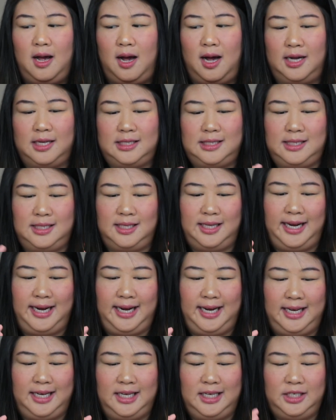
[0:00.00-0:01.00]
us to
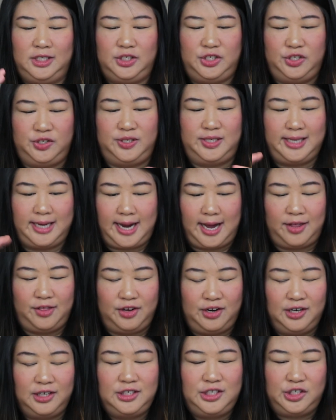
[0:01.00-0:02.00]
like do
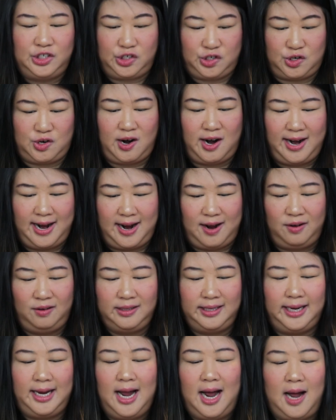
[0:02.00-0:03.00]
together to try out.
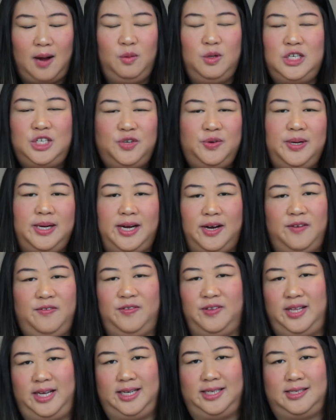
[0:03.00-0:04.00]
Like, I wish you were here
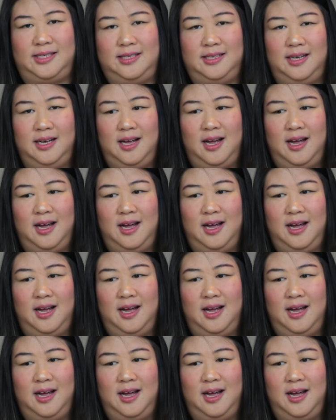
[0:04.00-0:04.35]
for this.